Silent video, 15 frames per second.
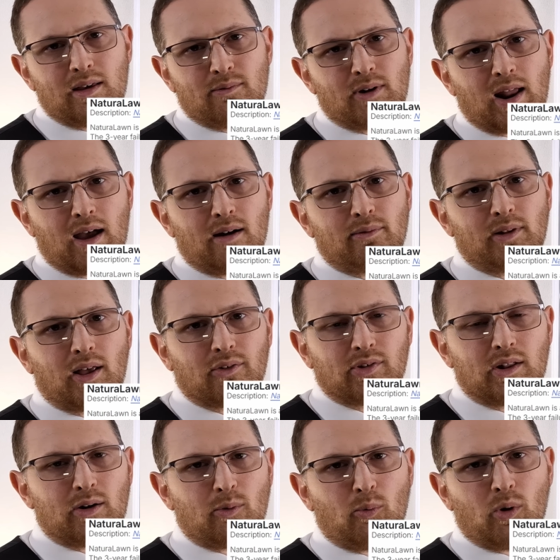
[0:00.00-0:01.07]
even have
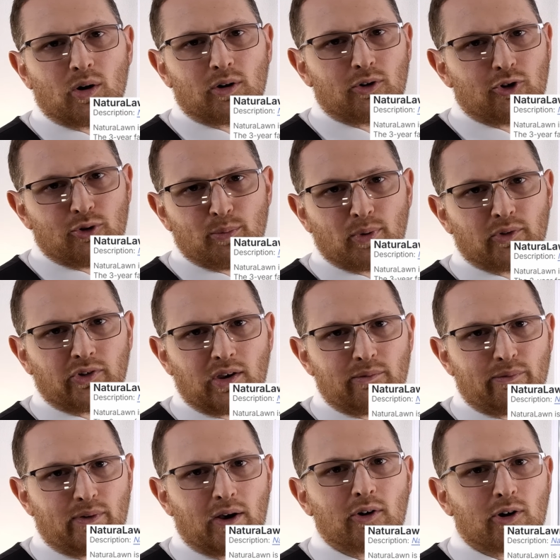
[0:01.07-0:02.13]
less than a 1 or
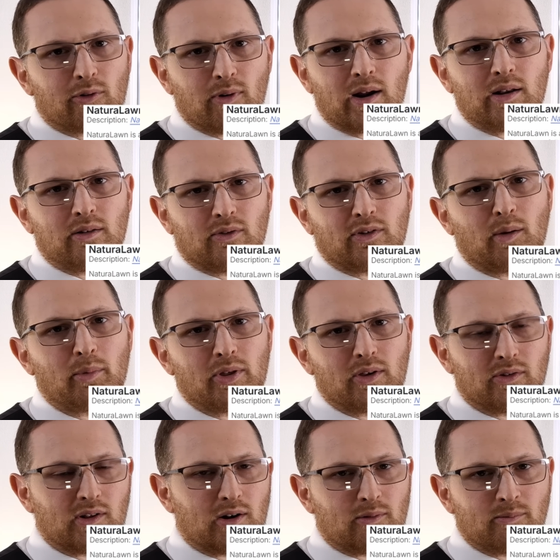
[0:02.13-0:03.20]
2% failure rate in some of
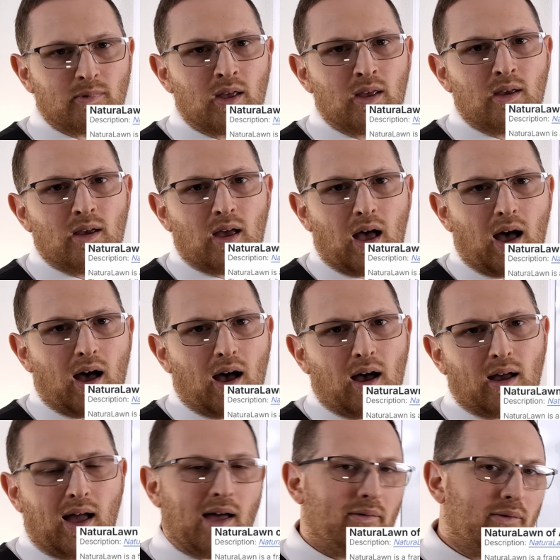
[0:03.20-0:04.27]
these. And
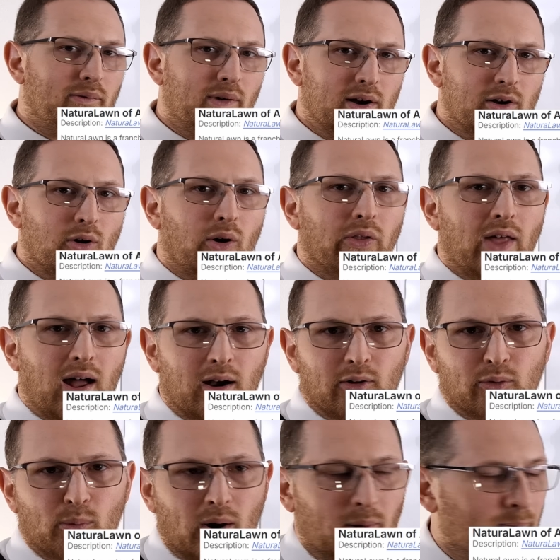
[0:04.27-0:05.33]
I have a video on that
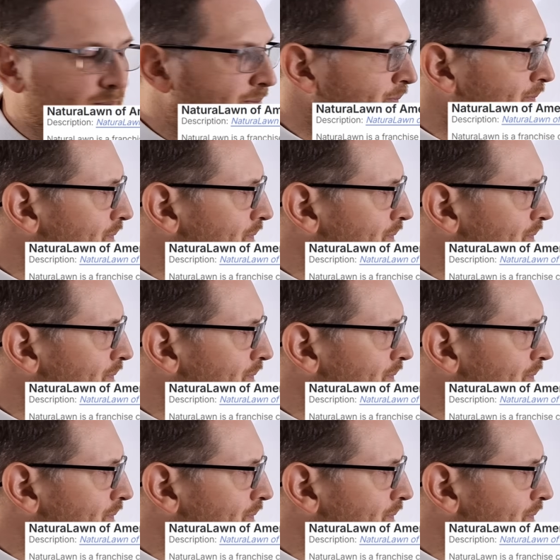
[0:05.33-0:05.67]
as well.